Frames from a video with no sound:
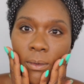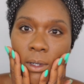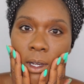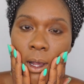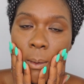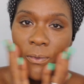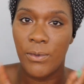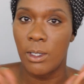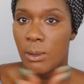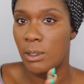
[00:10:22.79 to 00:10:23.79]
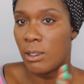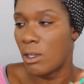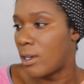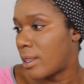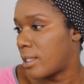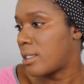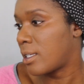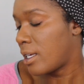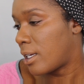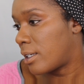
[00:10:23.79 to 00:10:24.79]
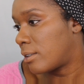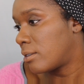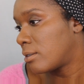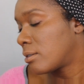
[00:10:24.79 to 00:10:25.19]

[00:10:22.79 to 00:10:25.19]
comfortable on the skin.